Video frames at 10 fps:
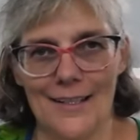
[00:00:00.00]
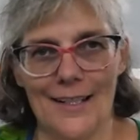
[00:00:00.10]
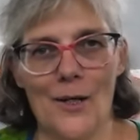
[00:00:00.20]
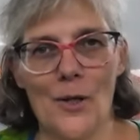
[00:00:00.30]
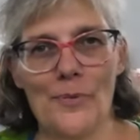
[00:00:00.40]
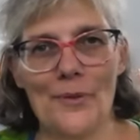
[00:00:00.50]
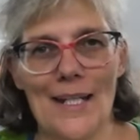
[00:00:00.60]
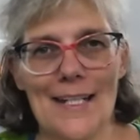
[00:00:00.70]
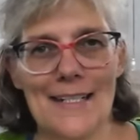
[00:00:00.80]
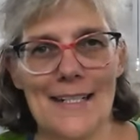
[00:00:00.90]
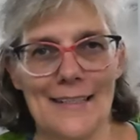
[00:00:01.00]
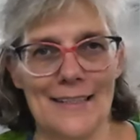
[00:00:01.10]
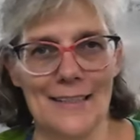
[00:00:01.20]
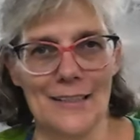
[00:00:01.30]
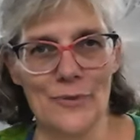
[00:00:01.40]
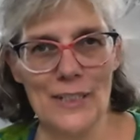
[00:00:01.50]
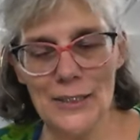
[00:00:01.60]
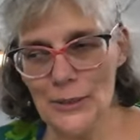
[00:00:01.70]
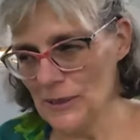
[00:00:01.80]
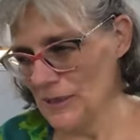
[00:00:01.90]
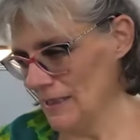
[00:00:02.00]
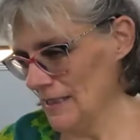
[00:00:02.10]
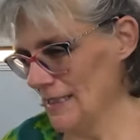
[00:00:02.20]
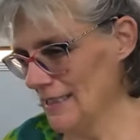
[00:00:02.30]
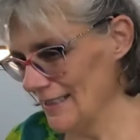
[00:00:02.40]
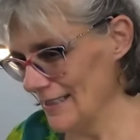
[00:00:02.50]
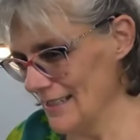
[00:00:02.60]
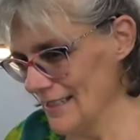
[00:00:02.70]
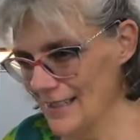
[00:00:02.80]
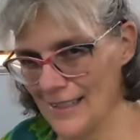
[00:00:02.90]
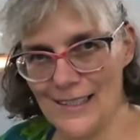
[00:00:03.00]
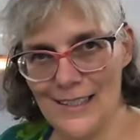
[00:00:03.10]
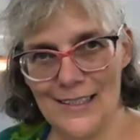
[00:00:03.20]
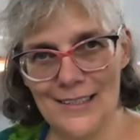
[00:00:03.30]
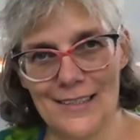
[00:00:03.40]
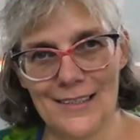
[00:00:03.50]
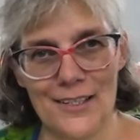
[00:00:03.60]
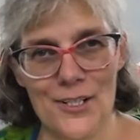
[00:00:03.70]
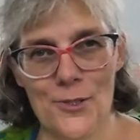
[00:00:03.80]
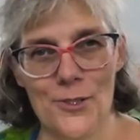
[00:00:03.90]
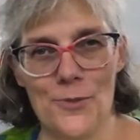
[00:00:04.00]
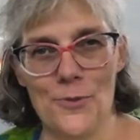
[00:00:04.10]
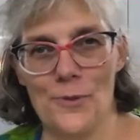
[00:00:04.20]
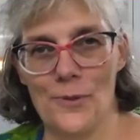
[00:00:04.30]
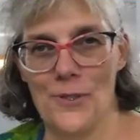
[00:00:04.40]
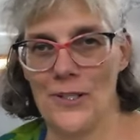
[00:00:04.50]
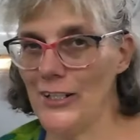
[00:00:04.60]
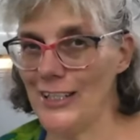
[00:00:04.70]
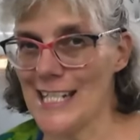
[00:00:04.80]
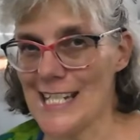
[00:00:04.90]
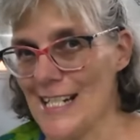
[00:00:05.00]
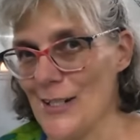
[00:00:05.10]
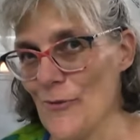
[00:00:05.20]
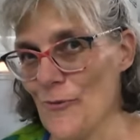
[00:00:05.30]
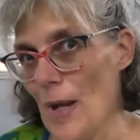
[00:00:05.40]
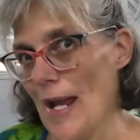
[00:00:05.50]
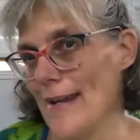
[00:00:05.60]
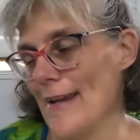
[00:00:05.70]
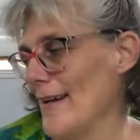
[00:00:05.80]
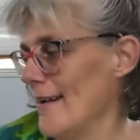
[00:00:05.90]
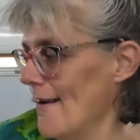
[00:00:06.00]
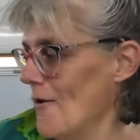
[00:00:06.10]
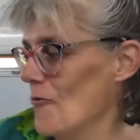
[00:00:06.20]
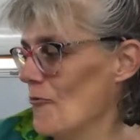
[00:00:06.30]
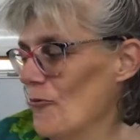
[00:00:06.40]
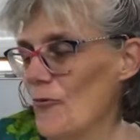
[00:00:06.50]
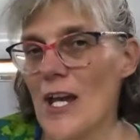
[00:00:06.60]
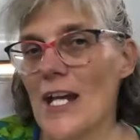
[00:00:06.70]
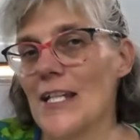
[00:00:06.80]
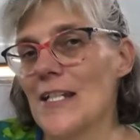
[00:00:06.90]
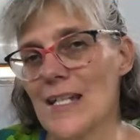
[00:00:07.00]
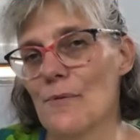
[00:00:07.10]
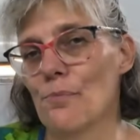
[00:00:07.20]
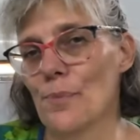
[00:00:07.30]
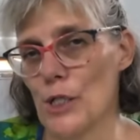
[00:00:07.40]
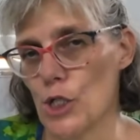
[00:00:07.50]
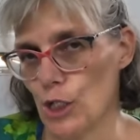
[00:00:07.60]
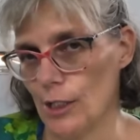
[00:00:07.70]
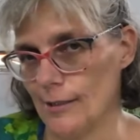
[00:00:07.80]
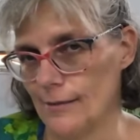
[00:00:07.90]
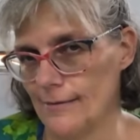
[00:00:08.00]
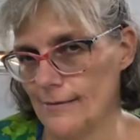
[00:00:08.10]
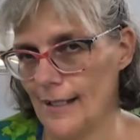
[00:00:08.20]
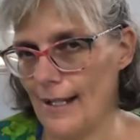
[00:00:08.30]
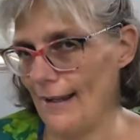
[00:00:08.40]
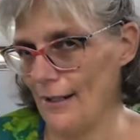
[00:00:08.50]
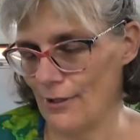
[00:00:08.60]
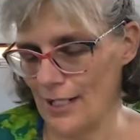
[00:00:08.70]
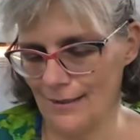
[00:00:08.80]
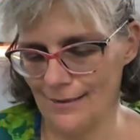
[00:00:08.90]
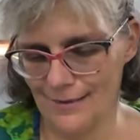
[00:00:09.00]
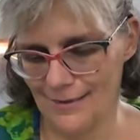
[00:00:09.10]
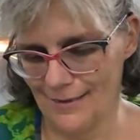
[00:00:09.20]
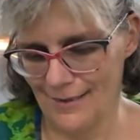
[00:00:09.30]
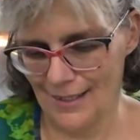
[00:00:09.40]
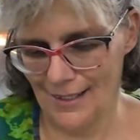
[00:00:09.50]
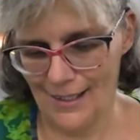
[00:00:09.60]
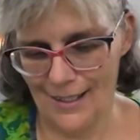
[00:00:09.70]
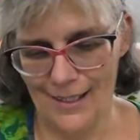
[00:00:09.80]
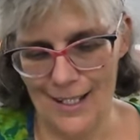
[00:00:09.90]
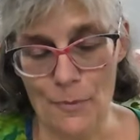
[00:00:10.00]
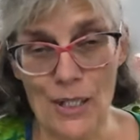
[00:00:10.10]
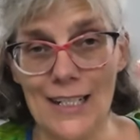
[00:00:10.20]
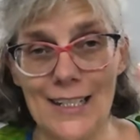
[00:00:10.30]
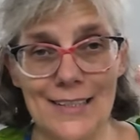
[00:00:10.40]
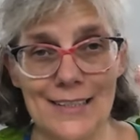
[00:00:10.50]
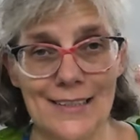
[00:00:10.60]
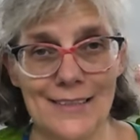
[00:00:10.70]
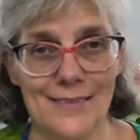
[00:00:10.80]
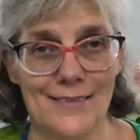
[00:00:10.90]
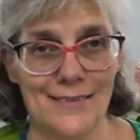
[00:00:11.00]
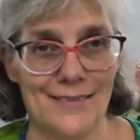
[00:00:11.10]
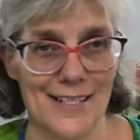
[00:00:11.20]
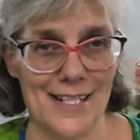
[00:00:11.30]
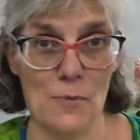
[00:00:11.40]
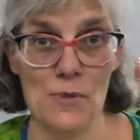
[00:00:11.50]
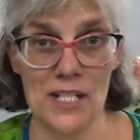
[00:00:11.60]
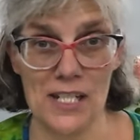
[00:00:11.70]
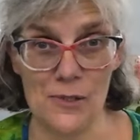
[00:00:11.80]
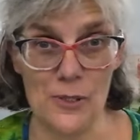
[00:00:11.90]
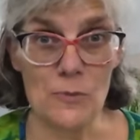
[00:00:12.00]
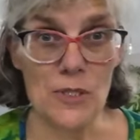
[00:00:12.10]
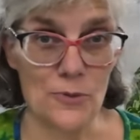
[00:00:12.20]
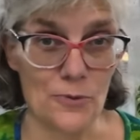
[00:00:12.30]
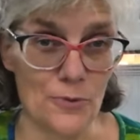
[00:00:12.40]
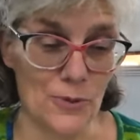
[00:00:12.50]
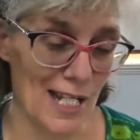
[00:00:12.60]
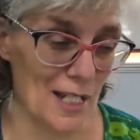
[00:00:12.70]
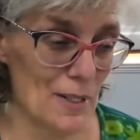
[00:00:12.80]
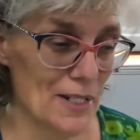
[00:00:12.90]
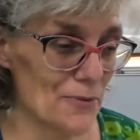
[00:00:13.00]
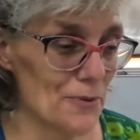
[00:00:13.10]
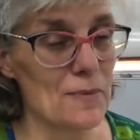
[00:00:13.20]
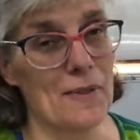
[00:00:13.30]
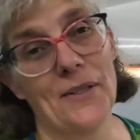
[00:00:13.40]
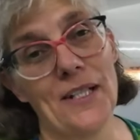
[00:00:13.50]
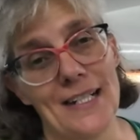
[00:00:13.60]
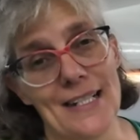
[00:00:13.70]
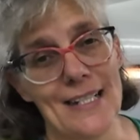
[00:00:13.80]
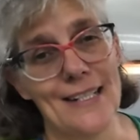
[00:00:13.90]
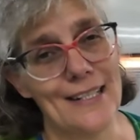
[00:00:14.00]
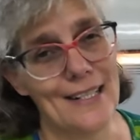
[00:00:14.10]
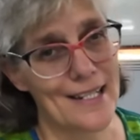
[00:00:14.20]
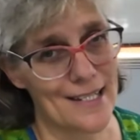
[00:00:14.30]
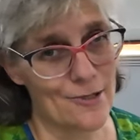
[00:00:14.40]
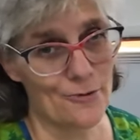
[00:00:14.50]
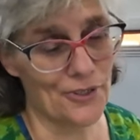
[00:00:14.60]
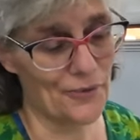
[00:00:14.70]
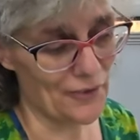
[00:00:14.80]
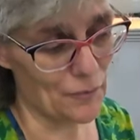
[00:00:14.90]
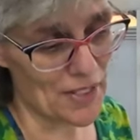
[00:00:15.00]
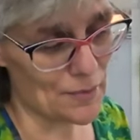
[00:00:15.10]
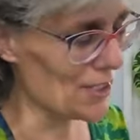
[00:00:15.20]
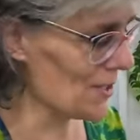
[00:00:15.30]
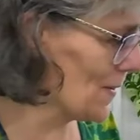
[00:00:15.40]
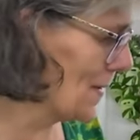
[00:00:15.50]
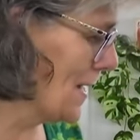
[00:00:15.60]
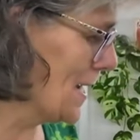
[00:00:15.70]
I hope you liked that little video, and I showed you the inside of my very special area. I'm glad Simon is allowing me to carry my tools, but on the other hand, he has his tools with him as well. So